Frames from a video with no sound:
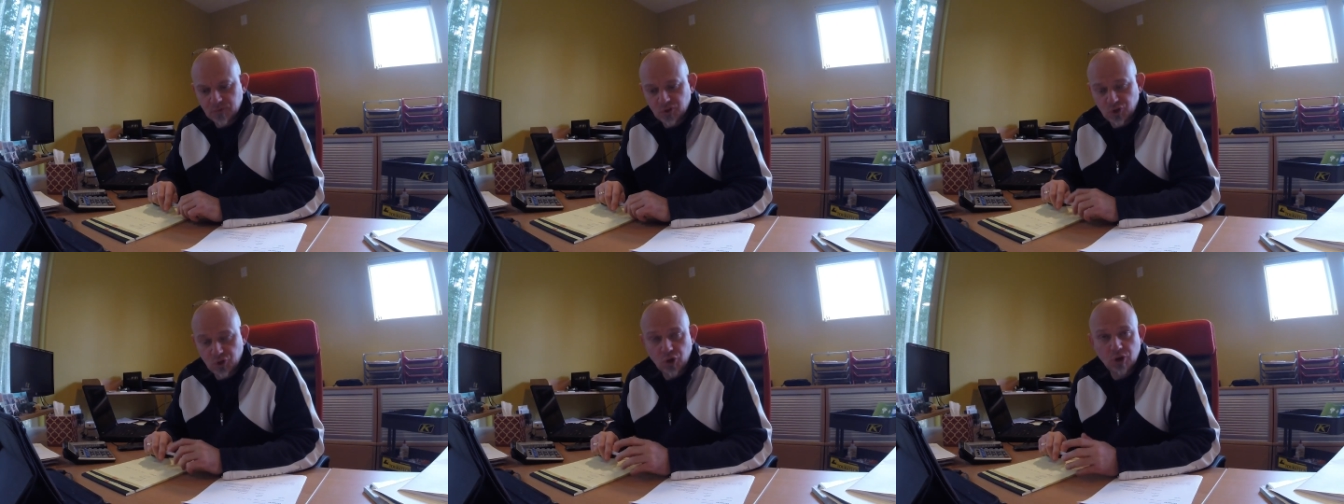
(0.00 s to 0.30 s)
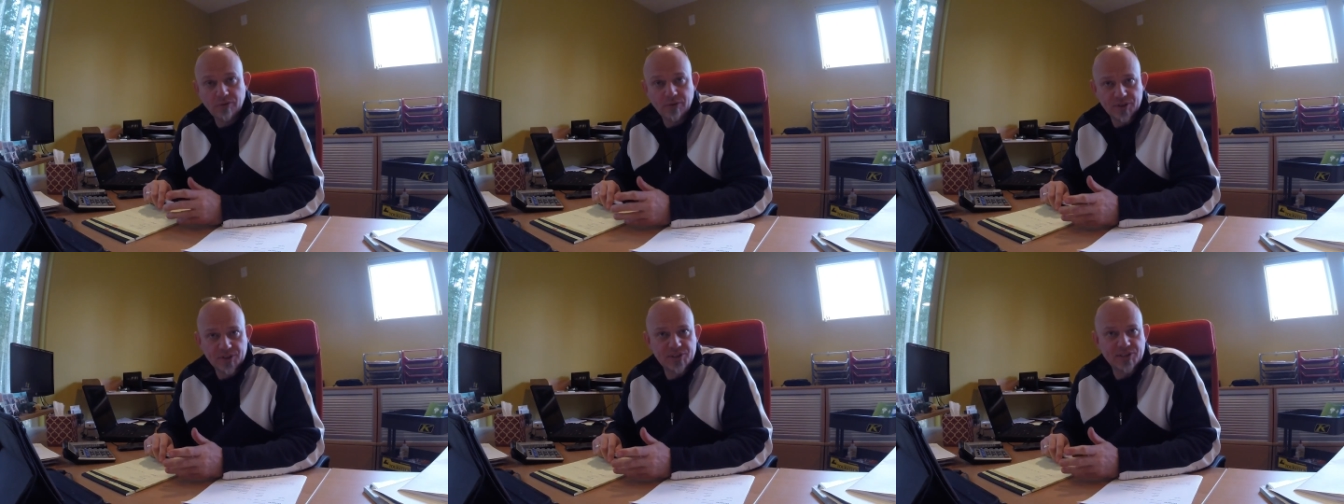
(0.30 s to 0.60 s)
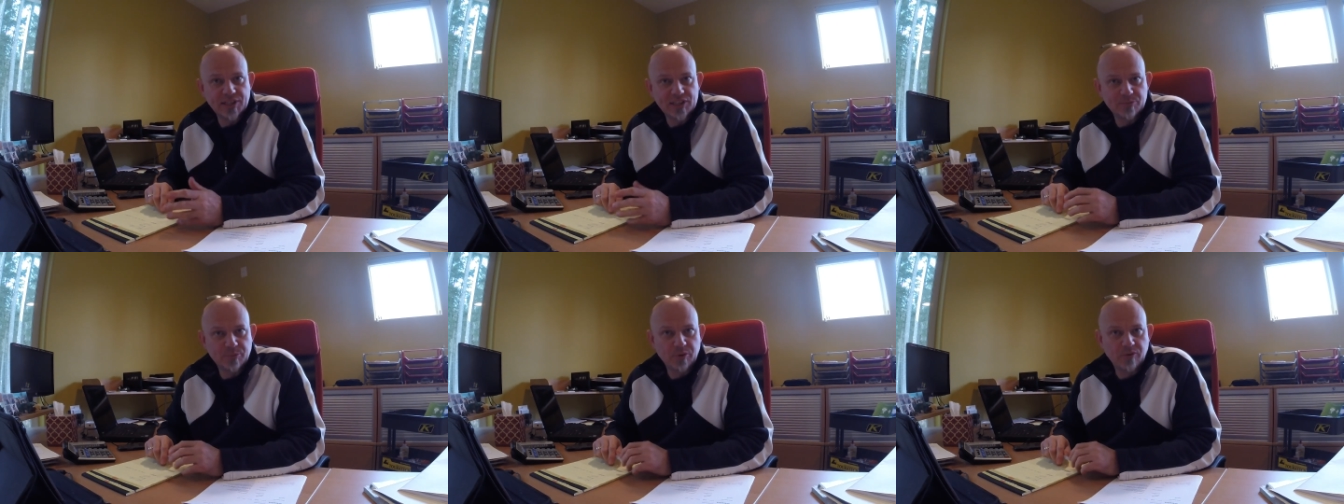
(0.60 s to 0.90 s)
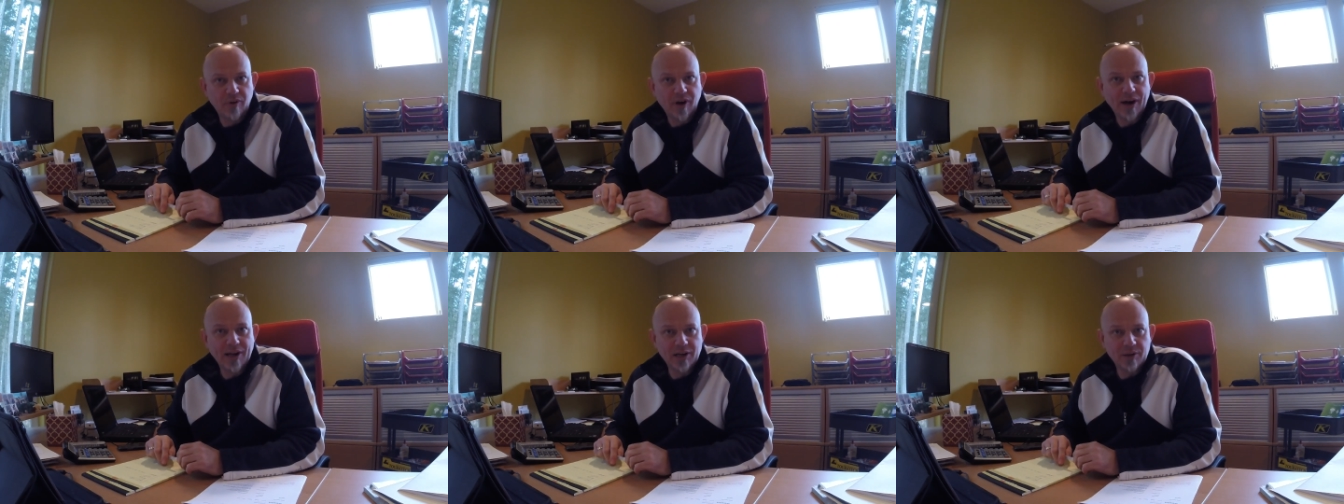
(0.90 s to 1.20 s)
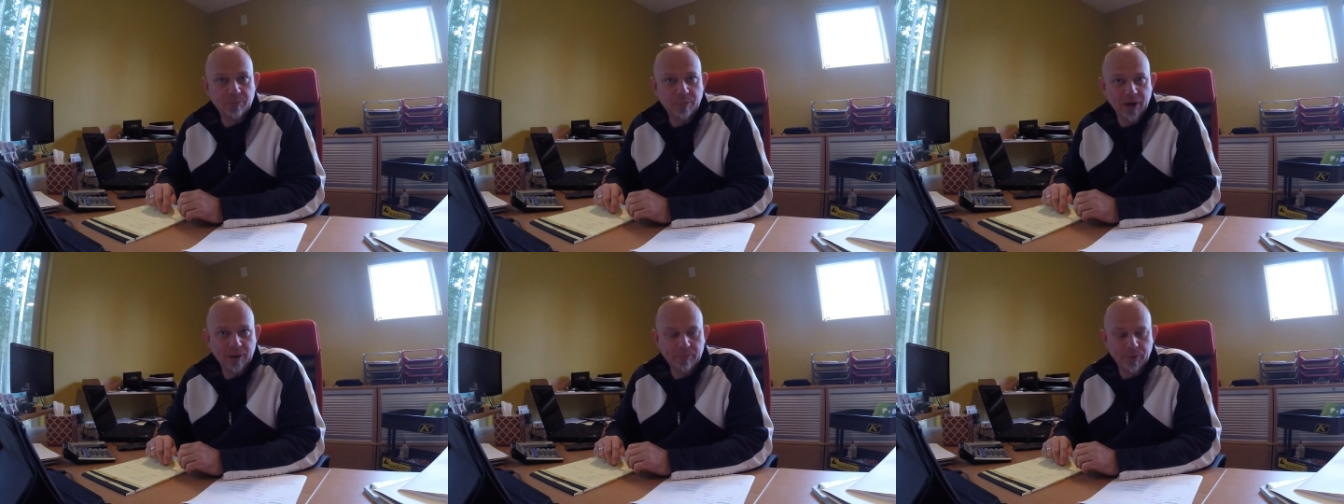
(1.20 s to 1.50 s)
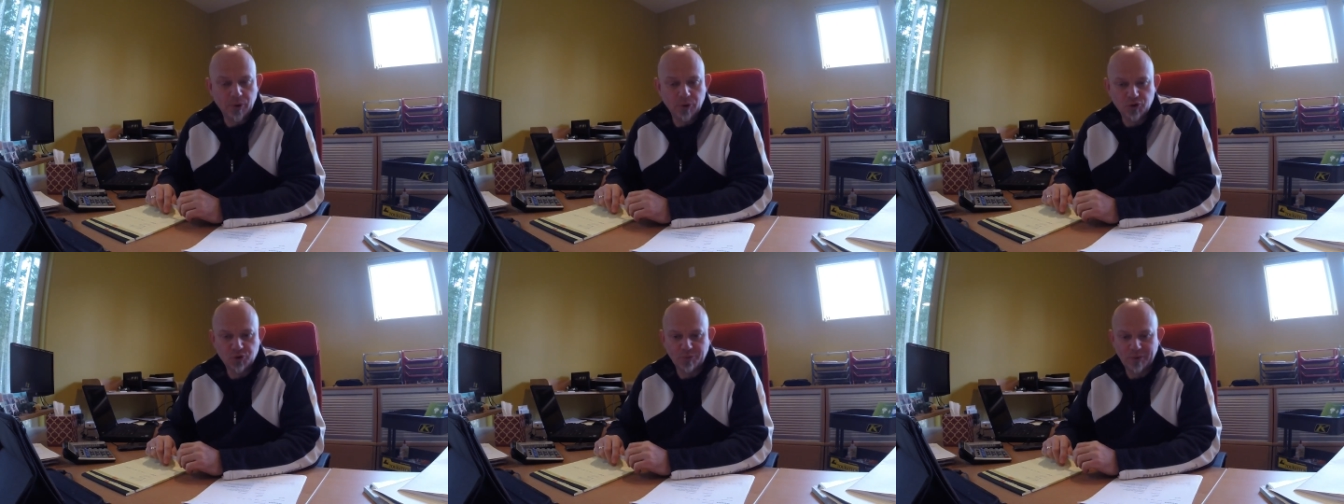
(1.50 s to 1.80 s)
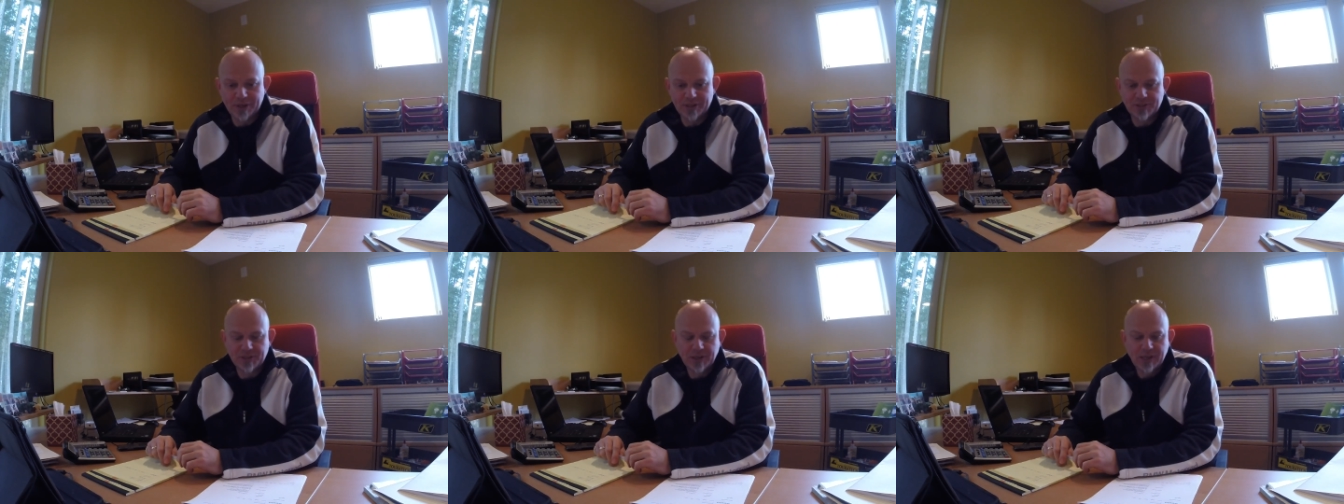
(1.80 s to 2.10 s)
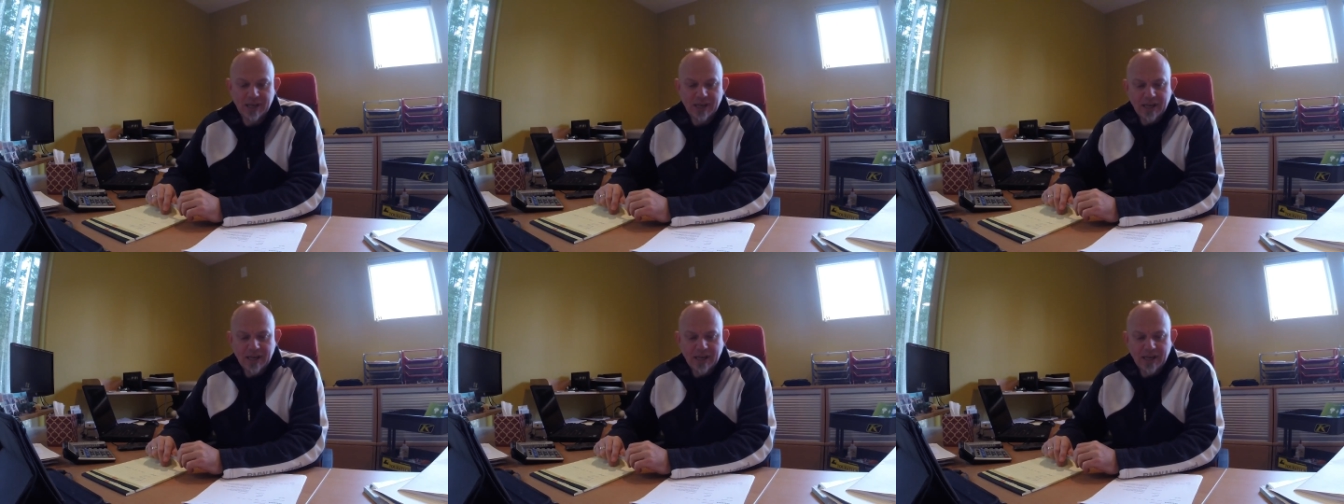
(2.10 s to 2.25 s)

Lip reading: service that's provided by Postmates.